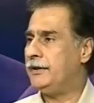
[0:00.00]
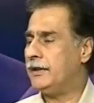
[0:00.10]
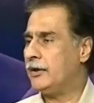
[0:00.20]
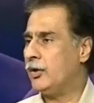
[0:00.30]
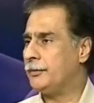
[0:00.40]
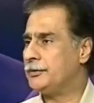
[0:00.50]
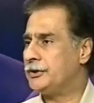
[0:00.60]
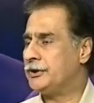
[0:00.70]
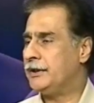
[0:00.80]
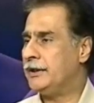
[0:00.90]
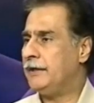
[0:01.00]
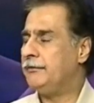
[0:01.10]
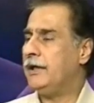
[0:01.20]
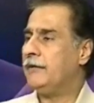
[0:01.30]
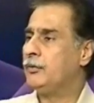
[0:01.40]
we are an opposition, and
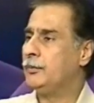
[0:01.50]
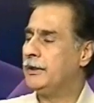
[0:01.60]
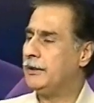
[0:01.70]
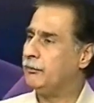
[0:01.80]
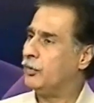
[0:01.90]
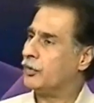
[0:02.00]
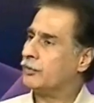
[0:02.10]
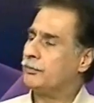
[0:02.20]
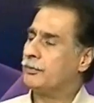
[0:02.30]
we have to become more